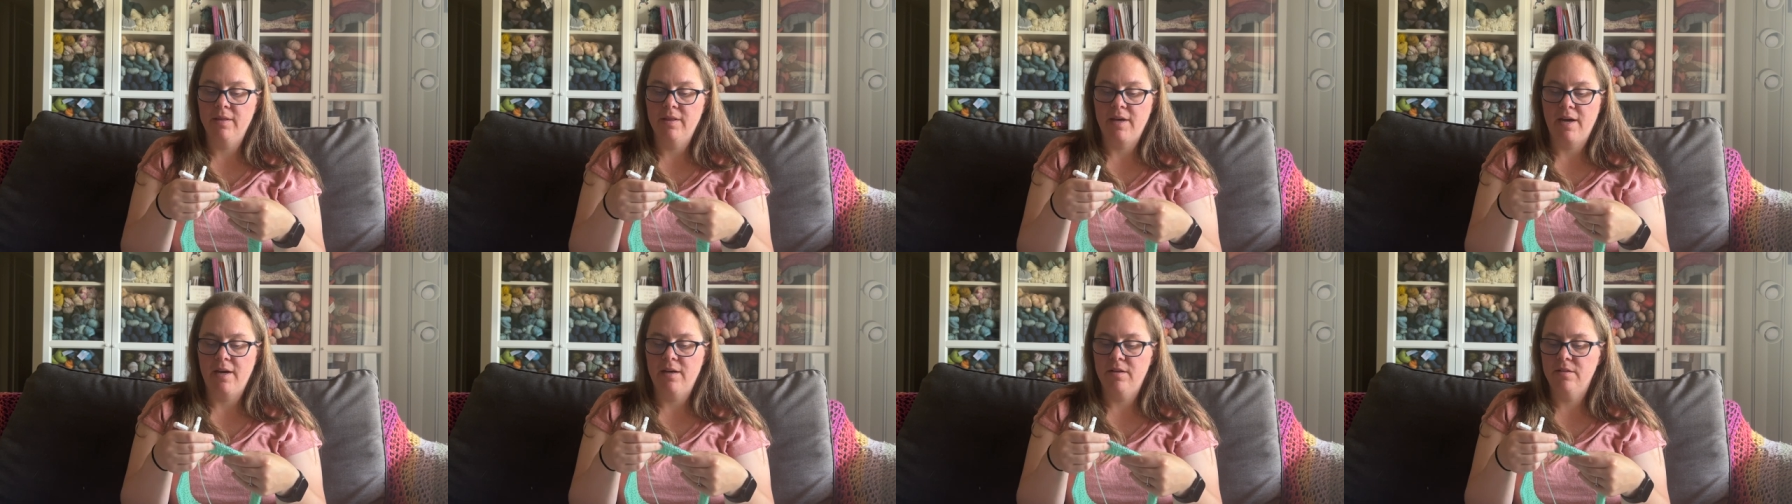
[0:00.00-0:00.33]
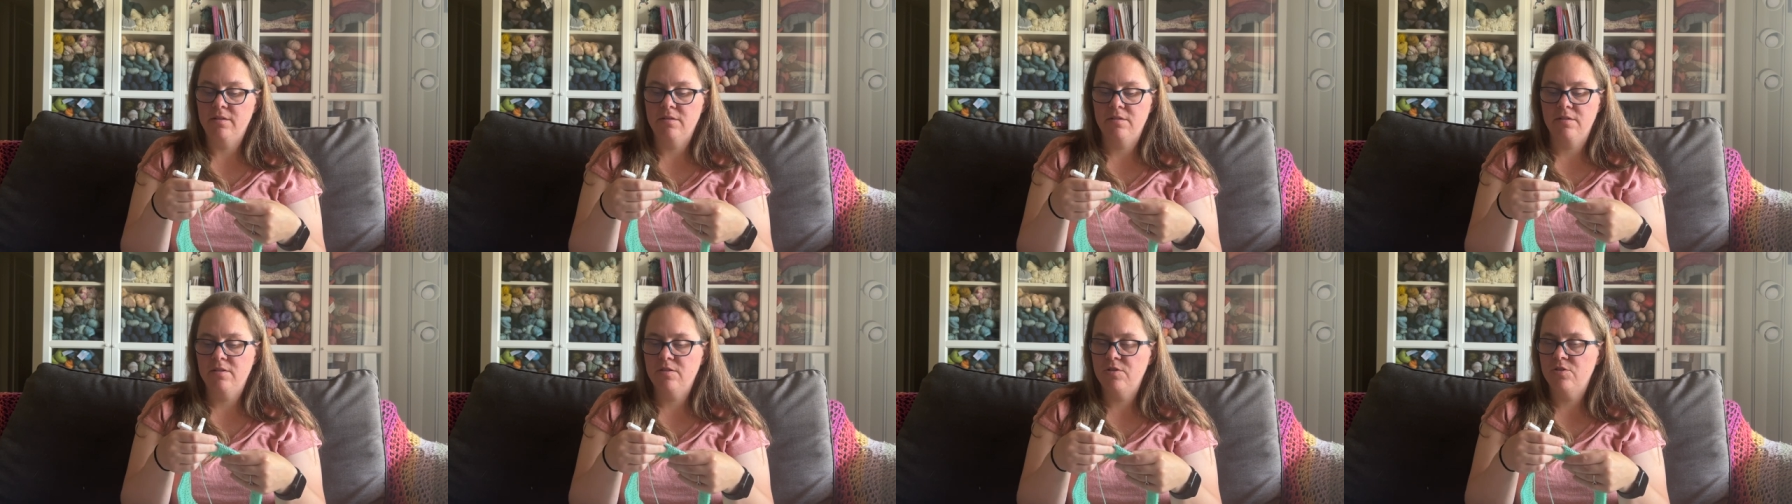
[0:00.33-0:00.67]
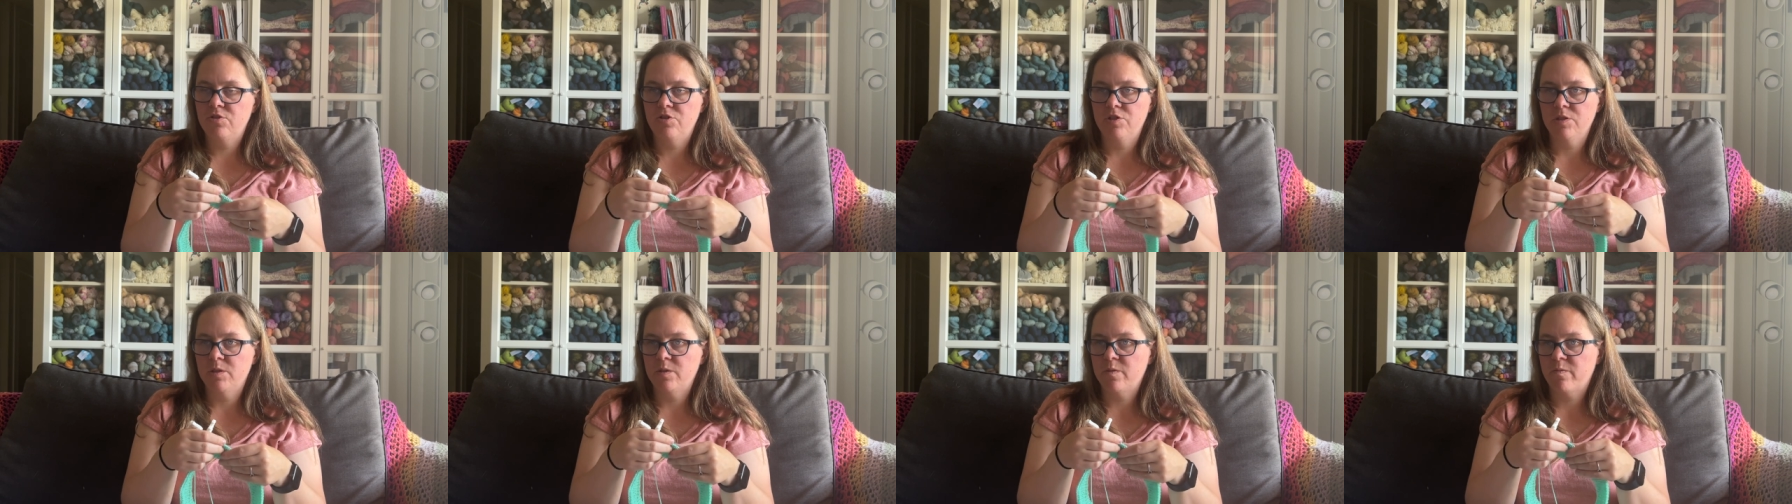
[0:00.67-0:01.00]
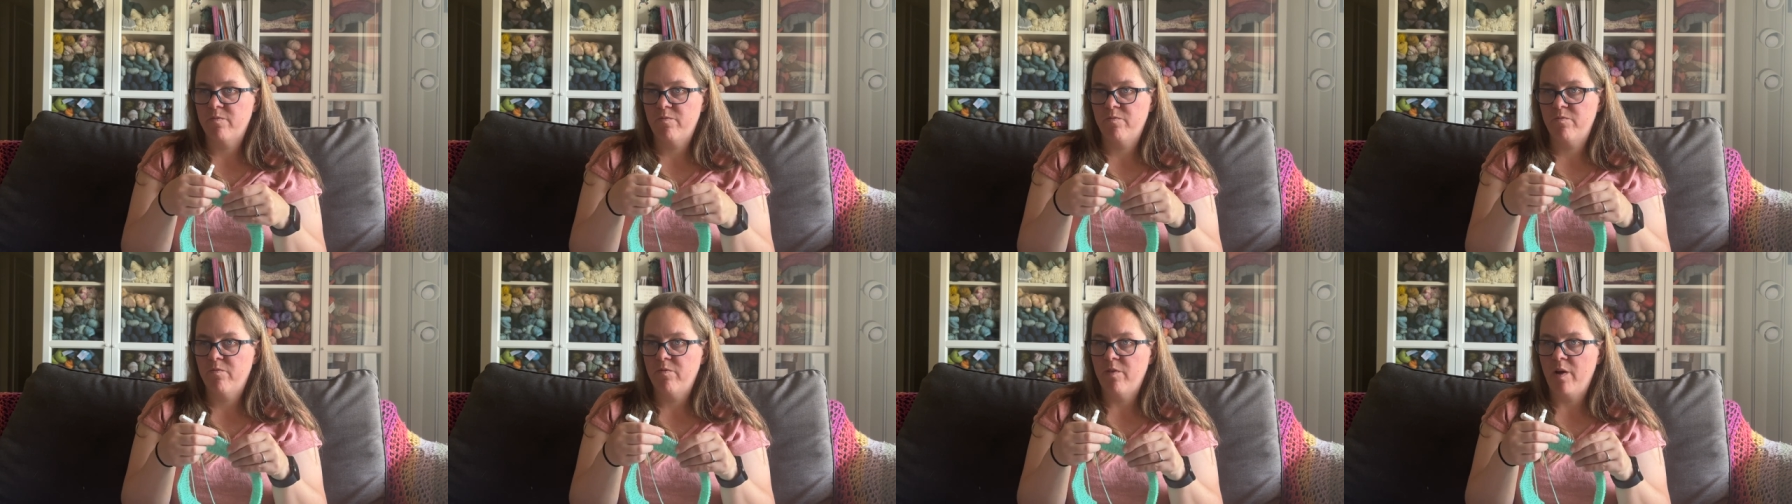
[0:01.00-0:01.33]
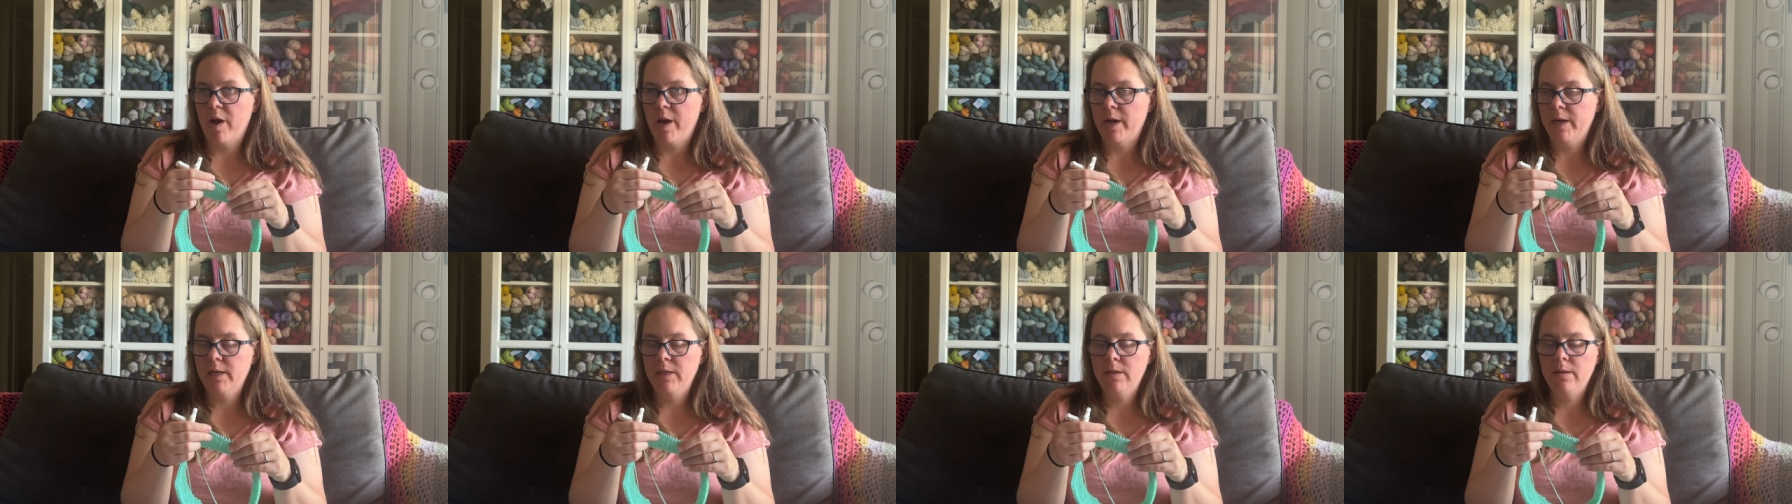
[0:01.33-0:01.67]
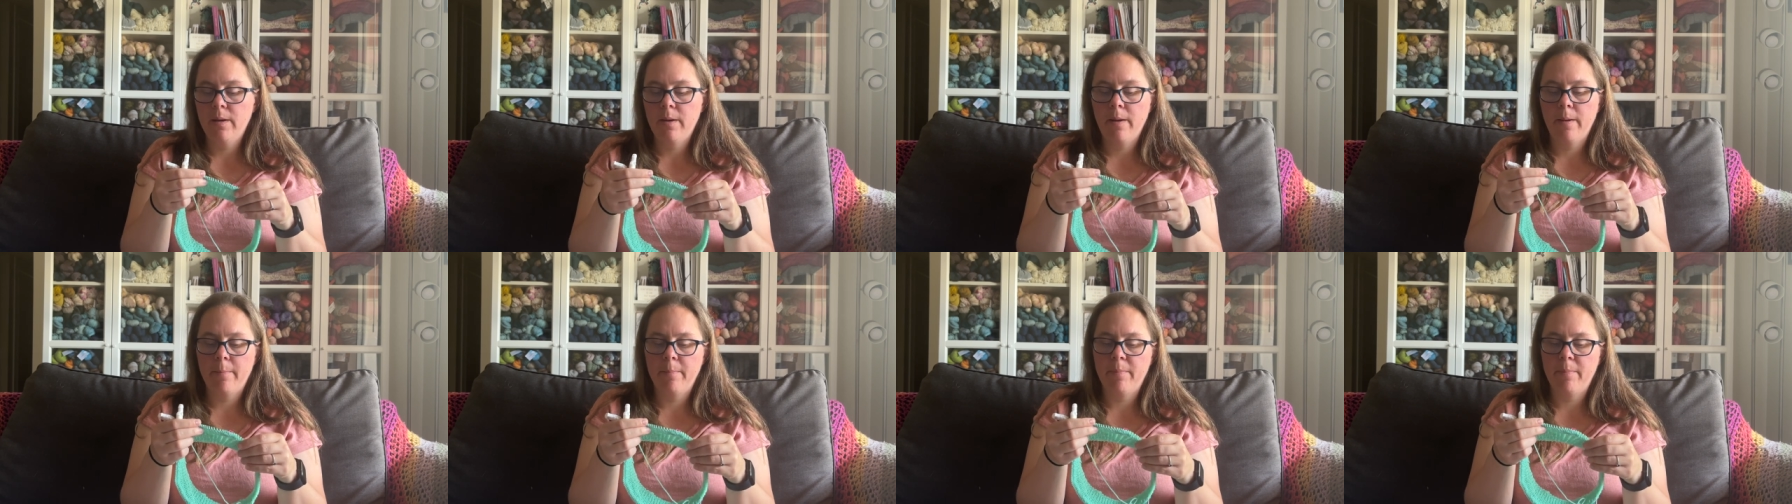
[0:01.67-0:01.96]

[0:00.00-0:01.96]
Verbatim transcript: that's just fine,